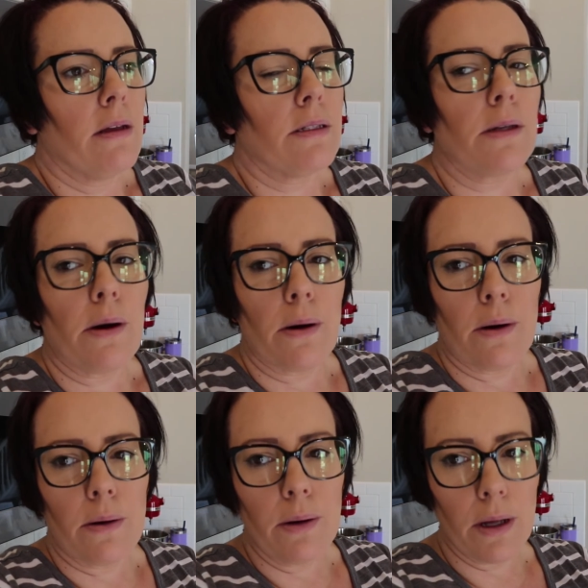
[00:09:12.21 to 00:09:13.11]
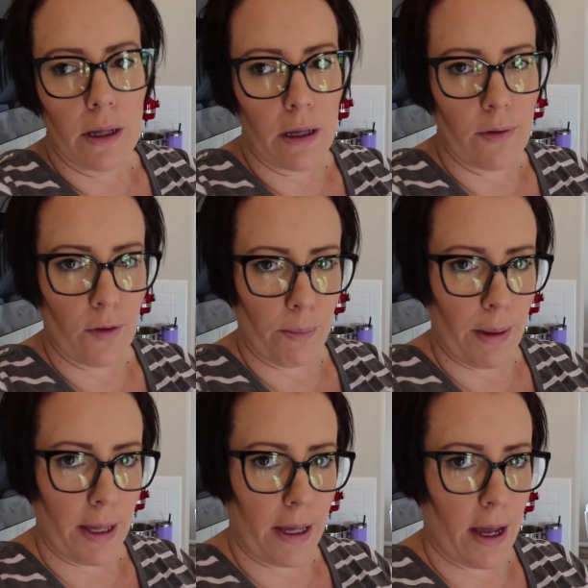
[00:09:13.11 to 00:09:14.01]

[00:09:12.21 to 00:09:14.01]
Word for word: So for me,